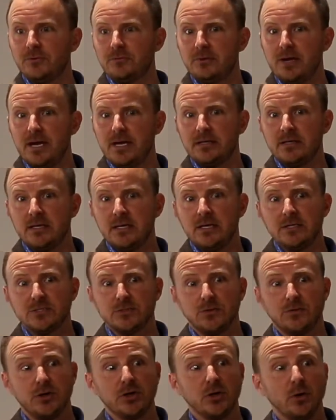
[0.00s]
Right?
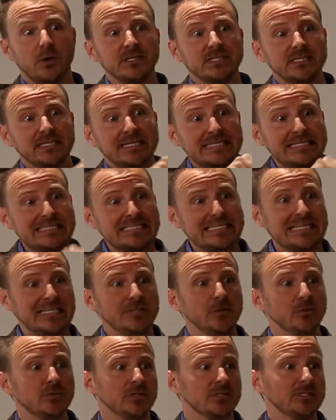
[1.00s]
So they're going to
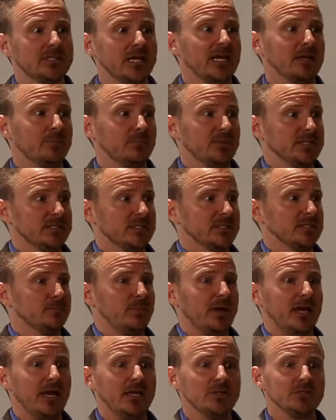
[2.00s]
continue to take business
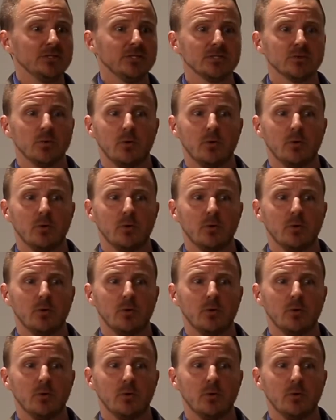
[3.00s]
pages,